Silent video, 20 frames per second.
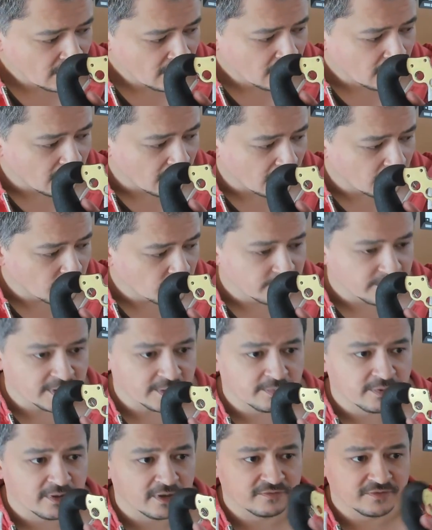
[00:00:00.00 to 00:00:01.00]
would be
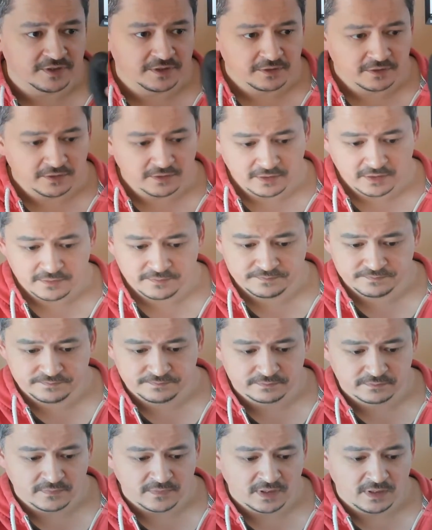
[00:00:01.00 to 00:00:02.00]
perfectly good.
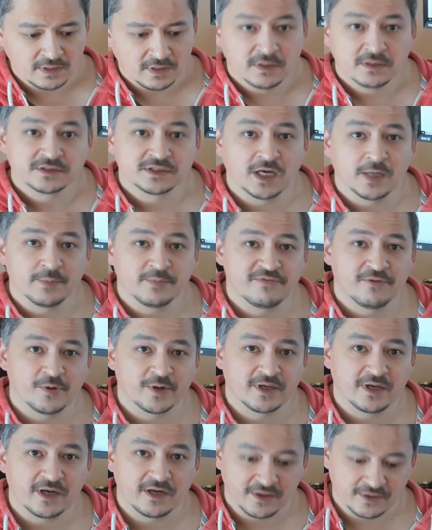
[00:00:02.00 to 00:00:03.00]
So before I
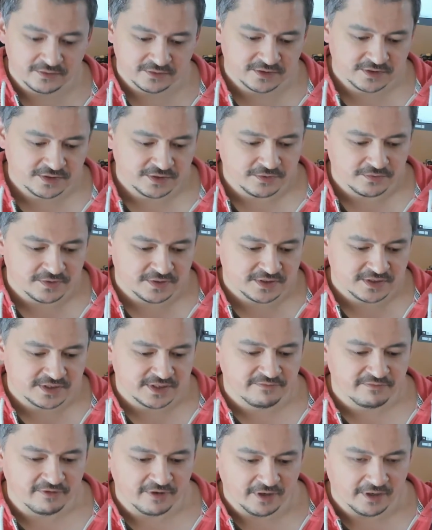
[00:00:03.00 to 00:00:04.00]
get it onto the
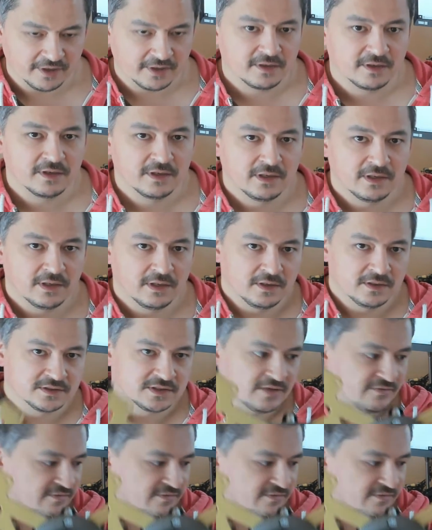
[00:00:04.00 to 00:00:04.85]
sim rig, let's have